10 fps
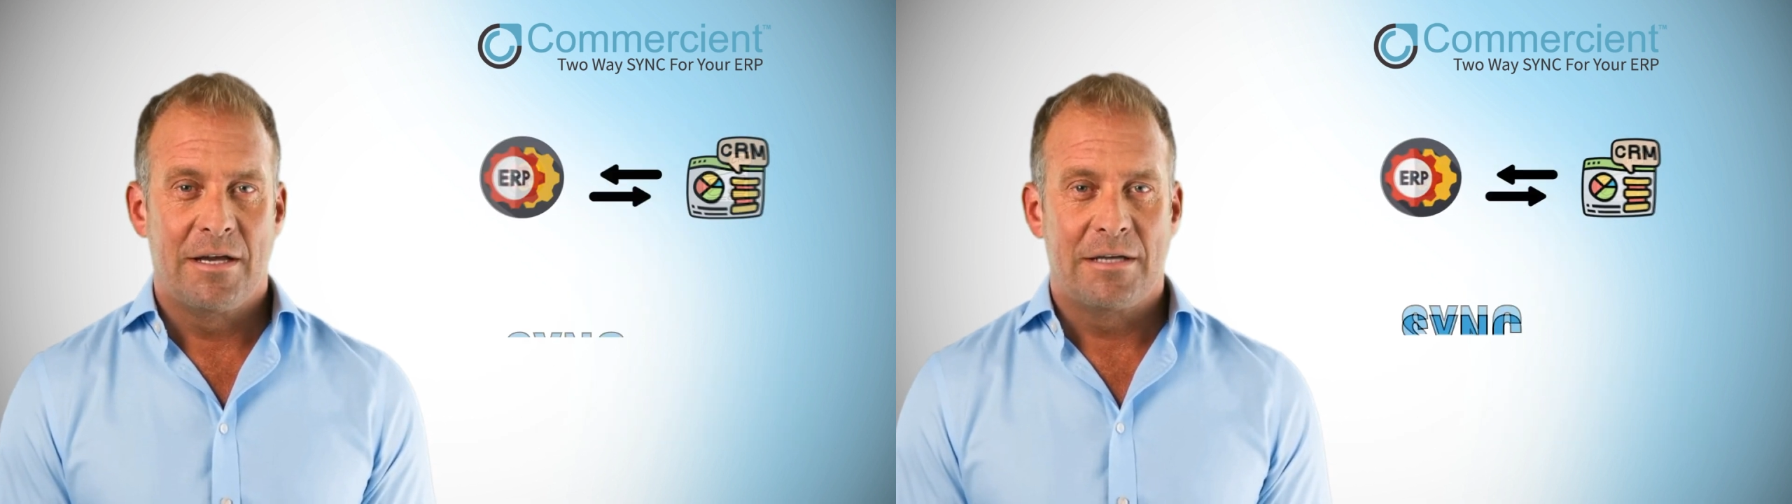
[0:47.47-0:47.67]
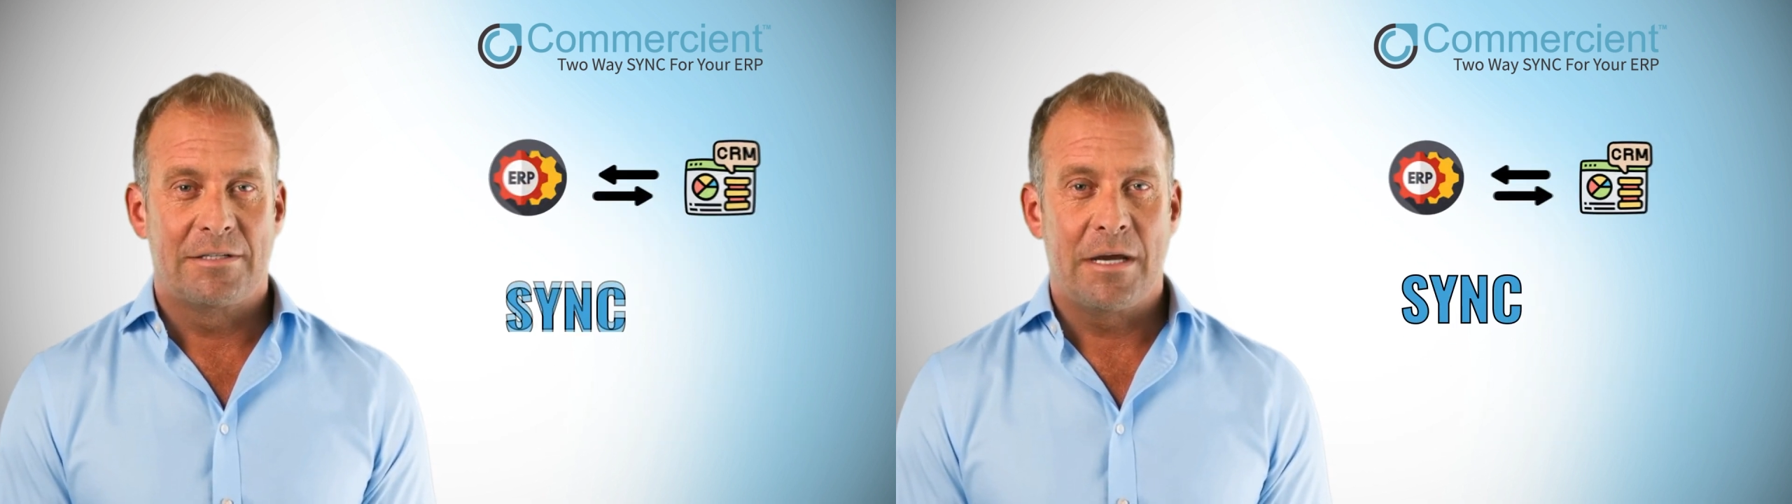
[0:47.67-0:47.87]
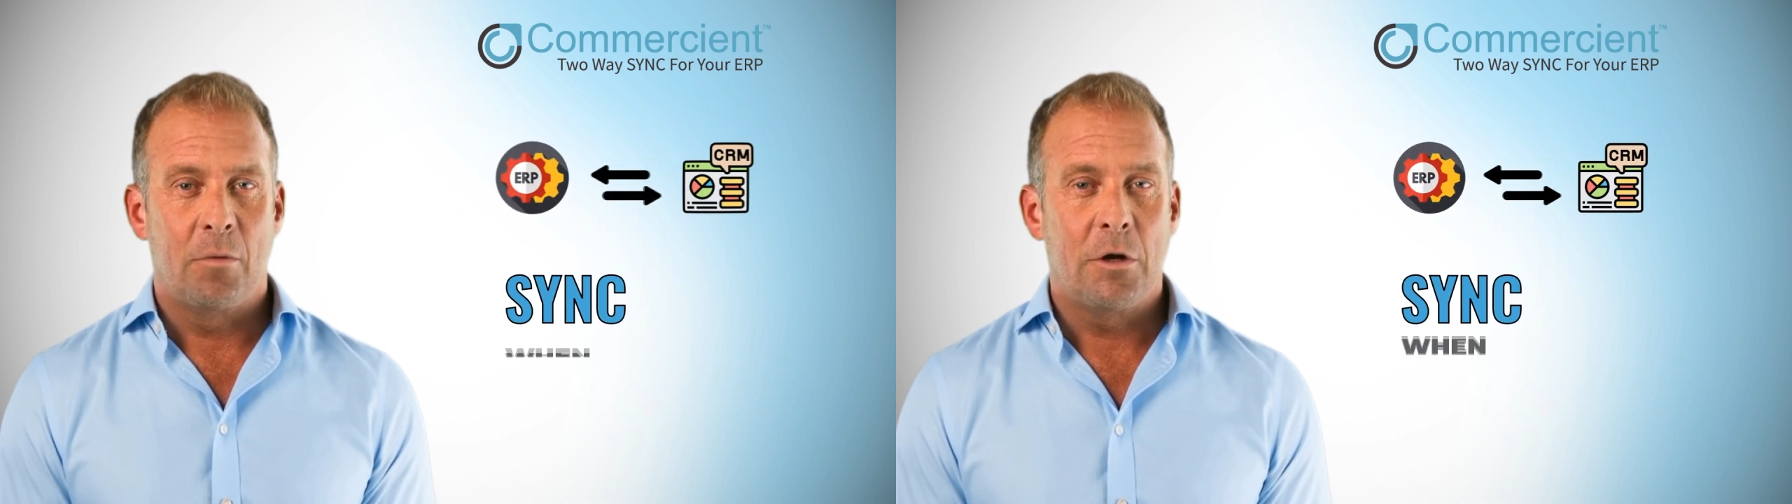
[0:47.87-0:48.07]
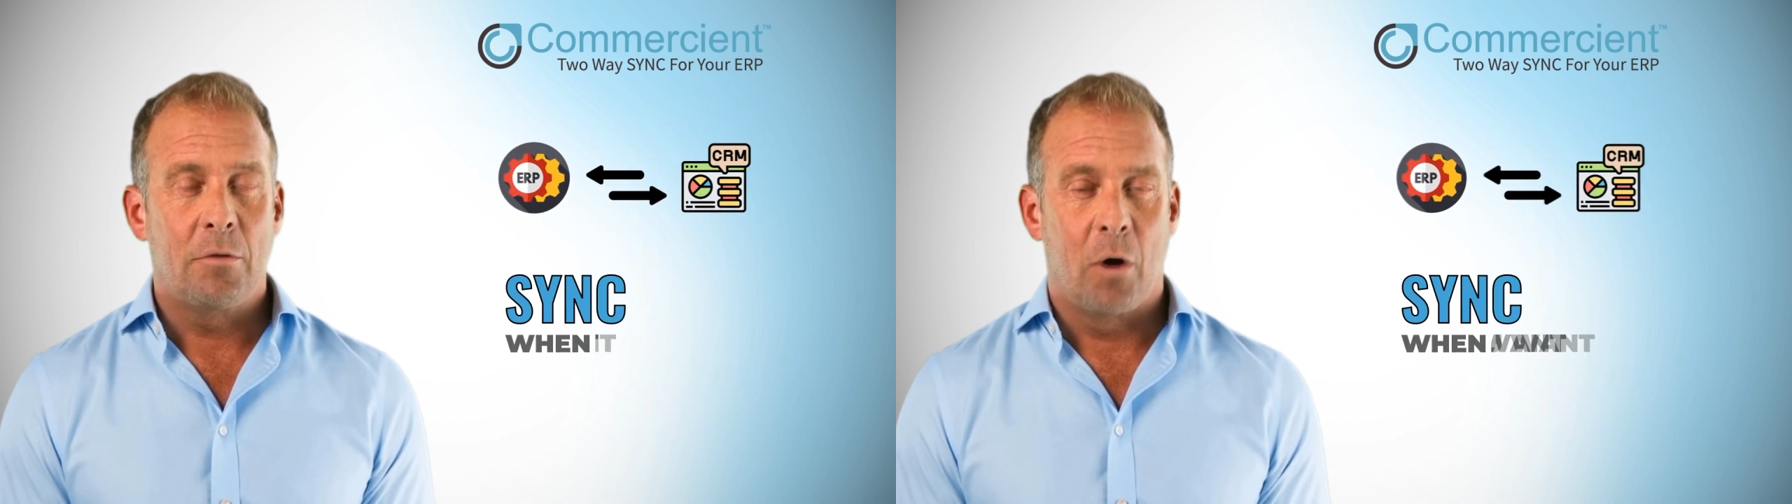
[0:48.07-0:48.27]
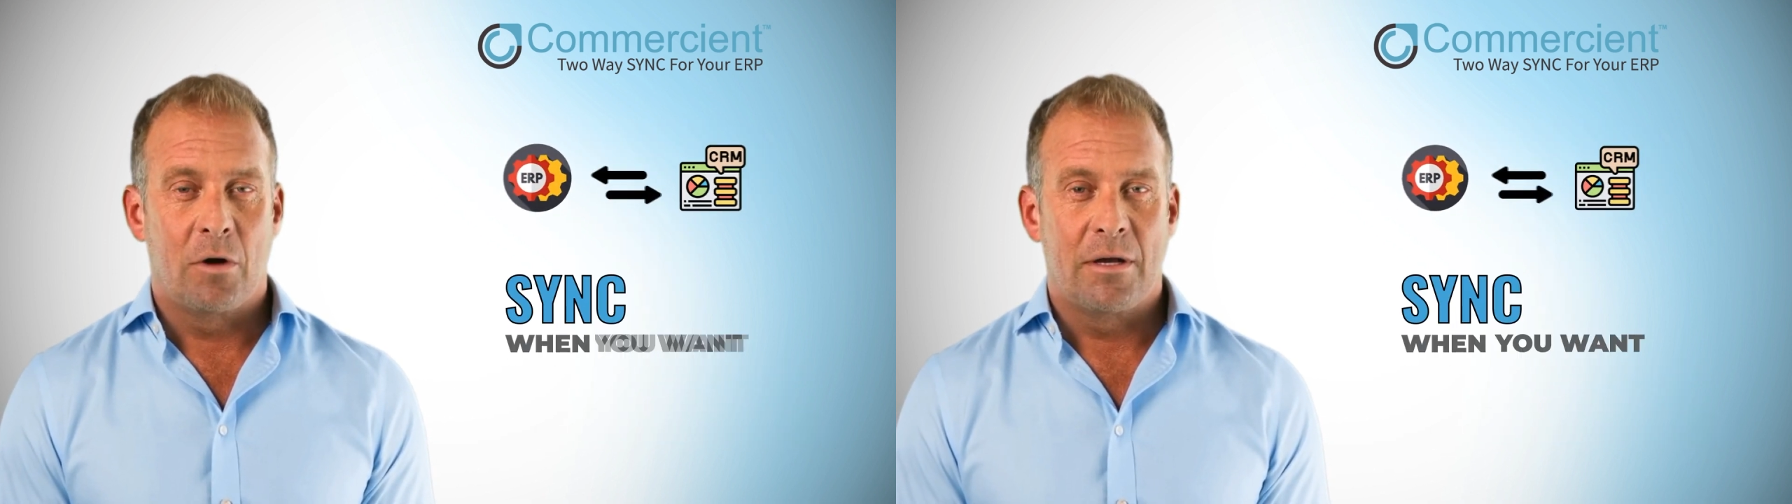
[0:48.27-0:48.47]
Sync when you
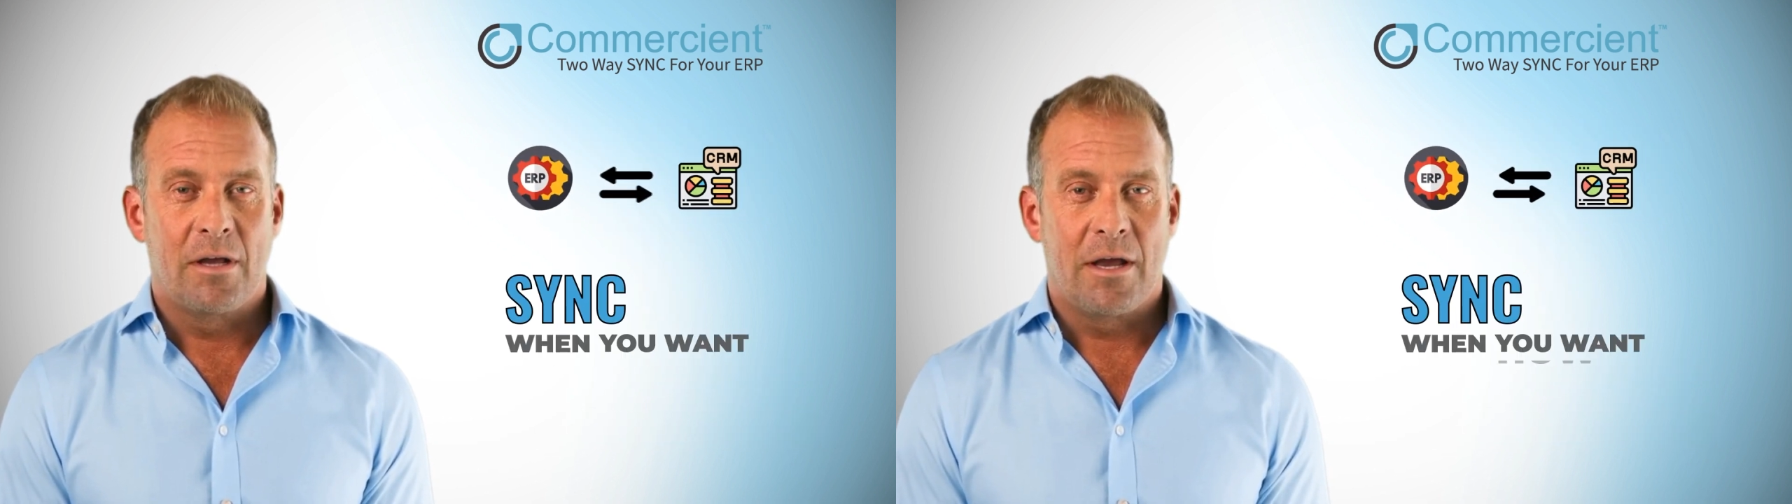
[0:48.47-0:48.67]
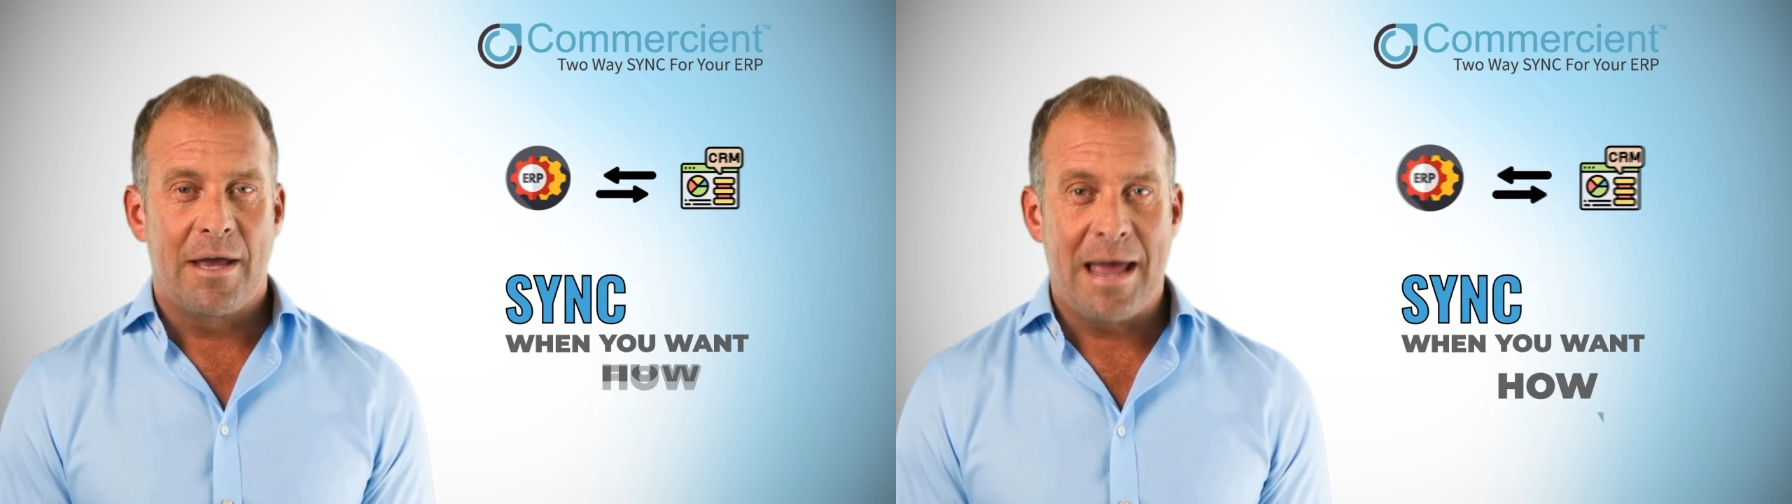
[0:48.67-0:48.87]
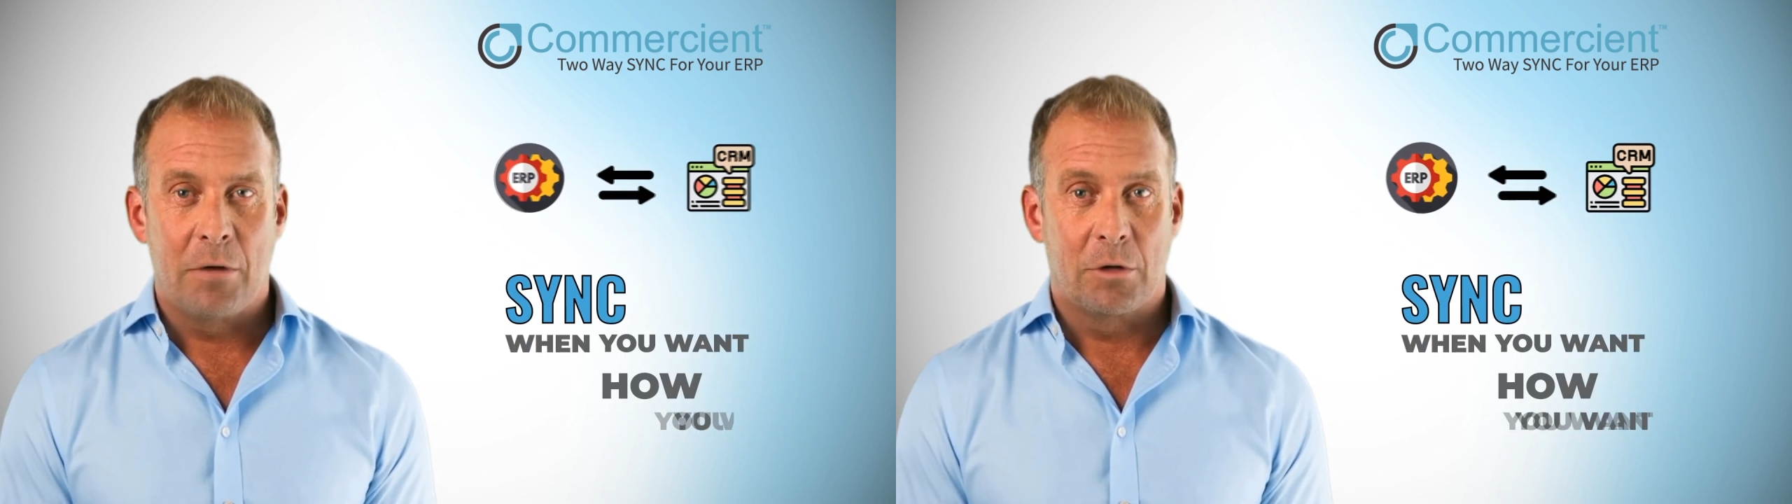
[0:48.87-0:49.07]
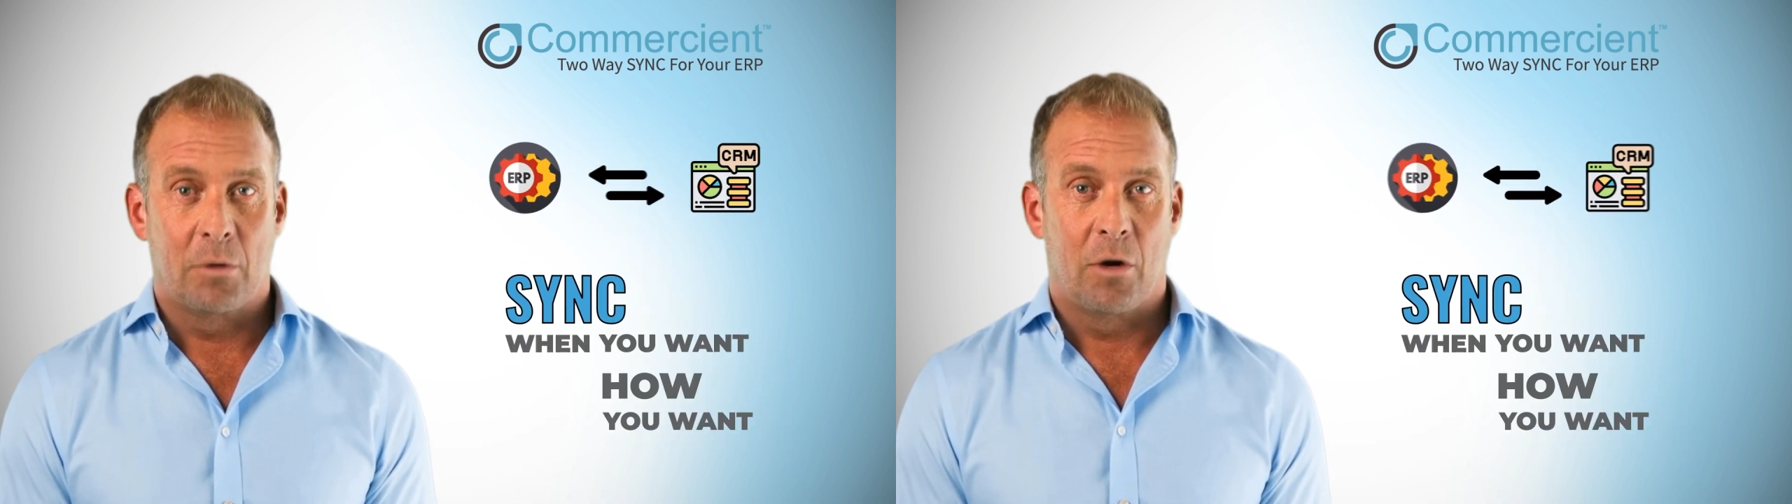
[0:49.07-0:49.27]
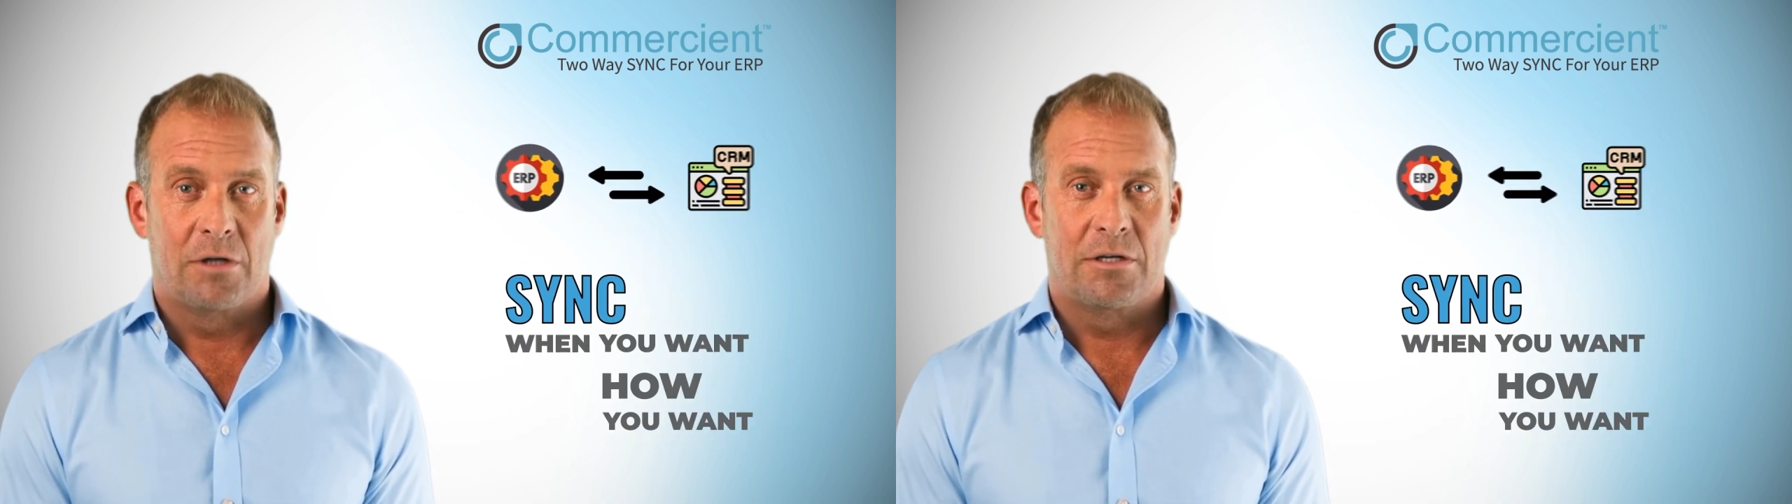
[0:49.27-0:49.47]
want, how you
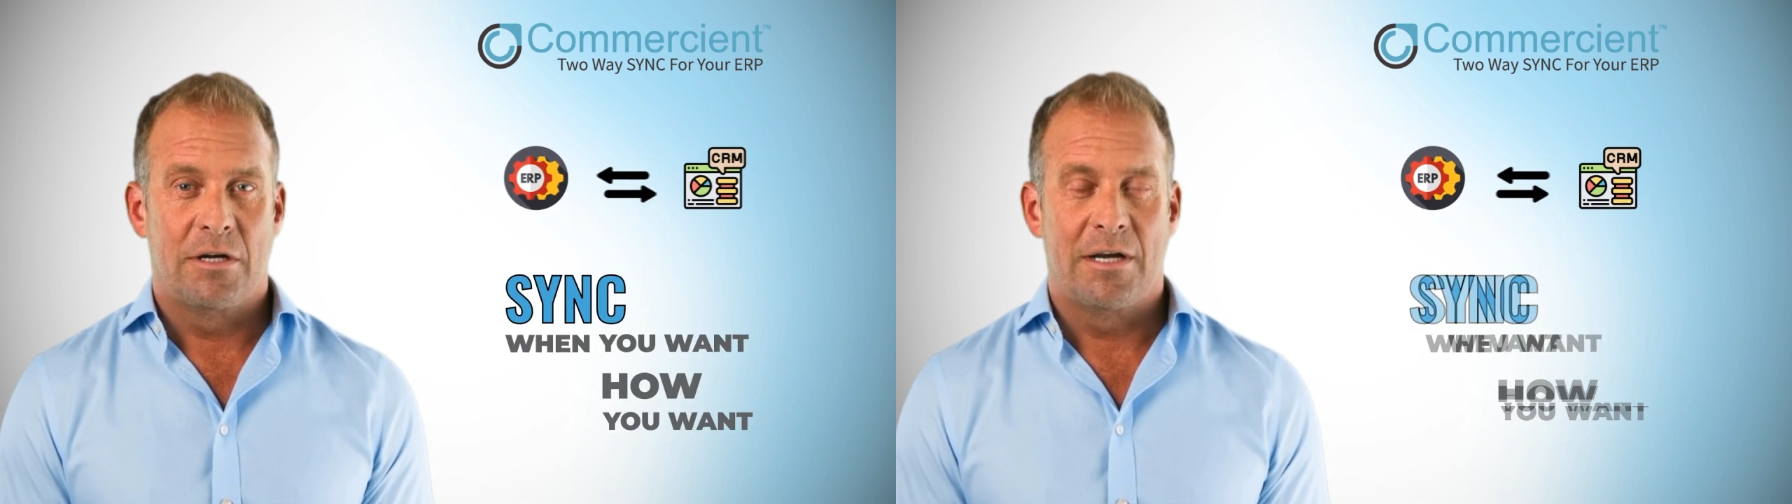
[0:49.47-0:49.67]
want.